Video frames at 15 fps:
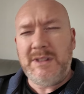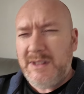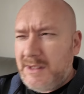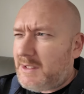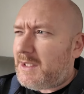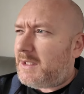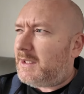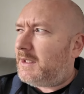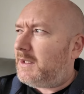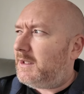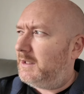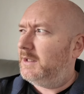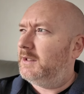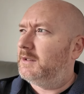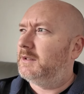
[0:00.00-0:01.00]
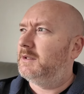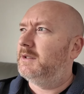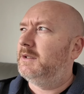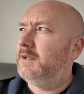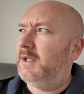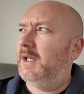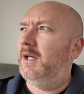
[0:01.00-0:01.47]
Yeah,
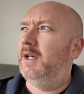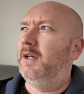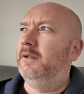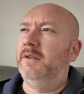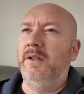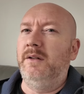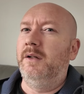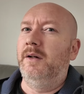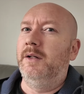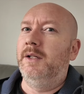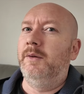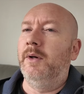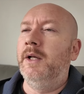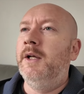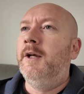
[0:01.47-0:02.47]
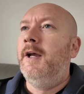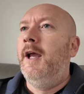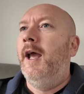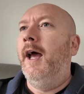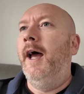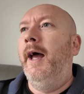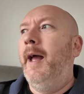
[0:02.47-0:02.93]
didn't go anyway.
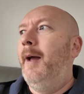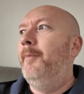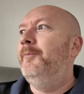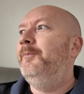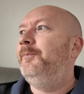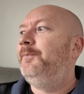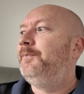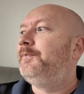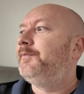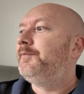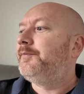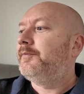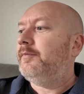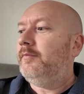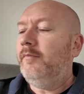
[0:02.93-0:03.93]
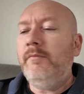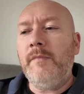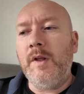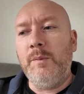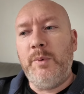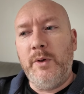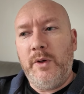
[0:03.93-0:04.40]

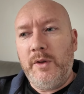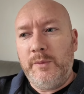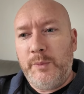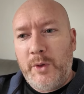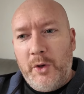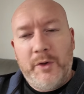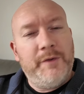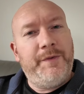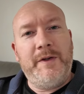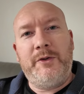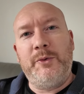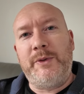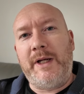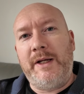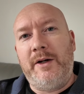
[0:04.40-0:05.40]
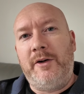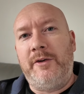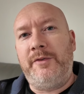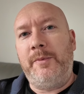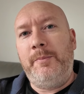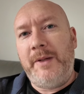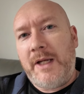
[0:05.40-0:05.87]
But we got an official day
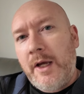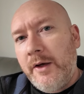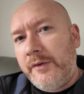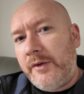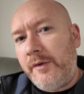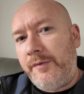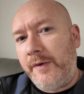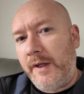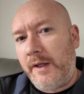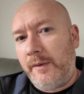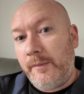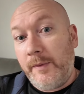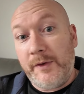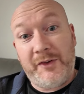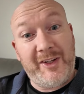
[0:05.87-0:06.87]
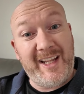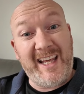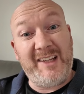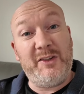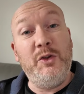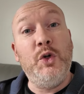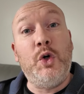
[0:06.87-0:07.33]
off because of it. See,
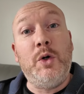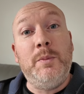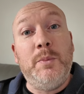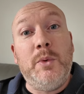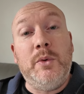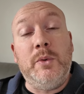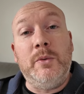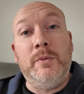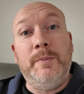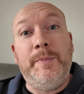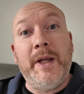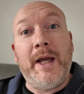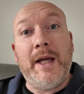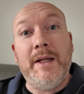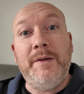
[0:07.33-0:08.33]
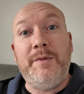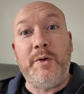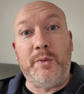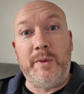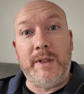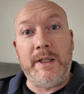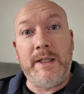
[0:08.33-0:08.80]
that's normal
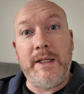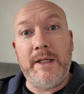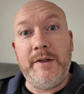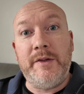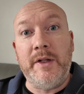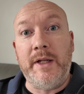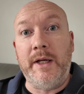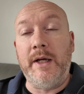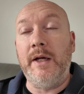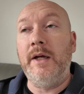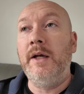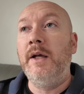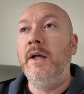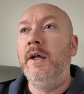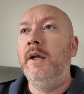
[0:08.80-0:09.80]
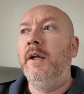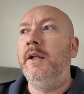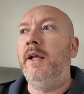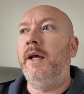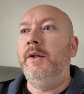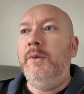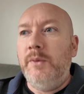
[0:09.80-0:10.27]
behaviour really, isn't it?
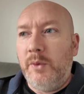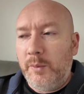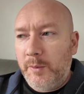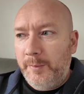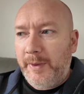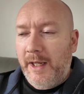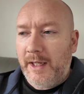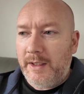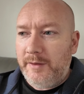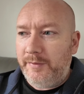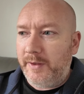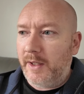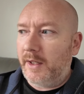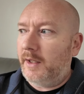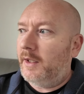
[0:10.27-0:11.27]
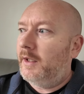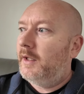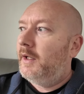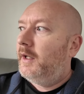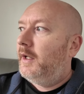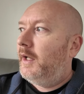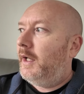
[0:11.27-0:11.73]
Yeah, normal behaviour
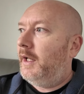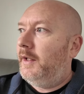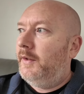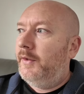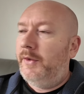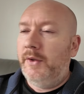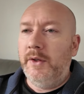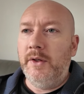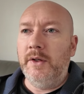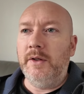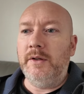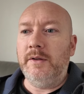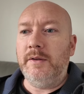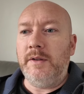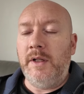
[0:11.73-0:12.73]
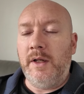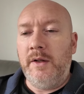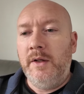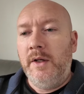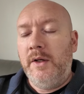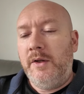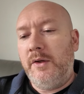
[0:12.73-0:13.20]
in the, you know,
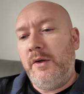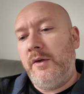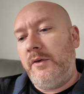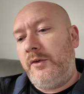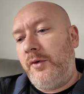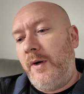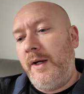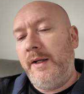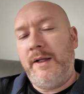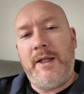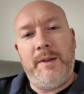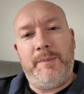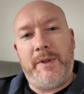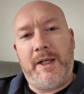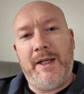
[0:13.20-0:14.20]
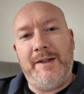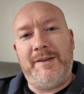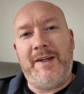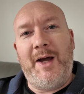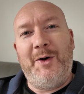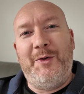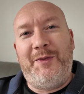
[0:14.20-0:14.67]
try and keep the kids
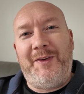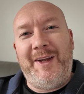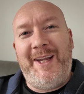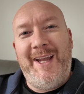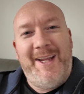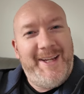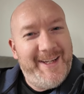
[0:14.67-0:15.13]
healthy.